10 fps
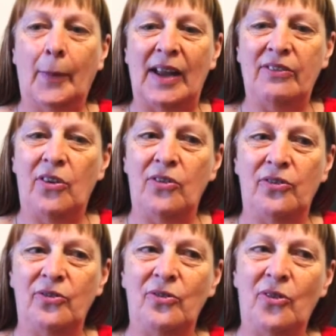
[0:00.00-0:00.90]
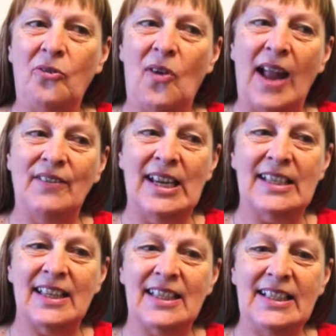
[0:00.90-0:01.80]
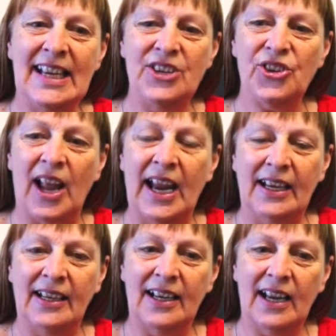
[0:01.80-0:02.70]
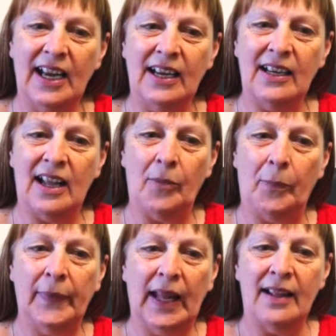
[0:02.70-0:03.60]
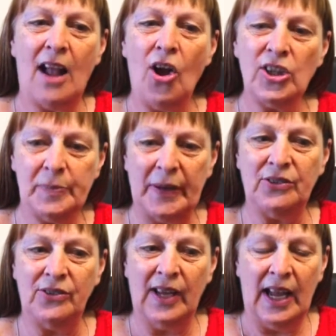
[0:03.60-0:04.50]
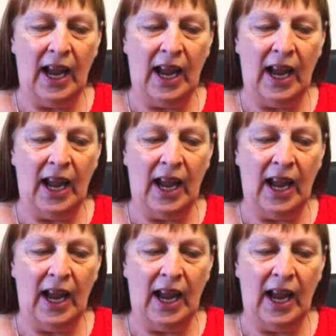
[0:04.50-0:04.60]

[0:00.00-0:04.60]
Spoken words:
for 5 years as a teacher in a hospital.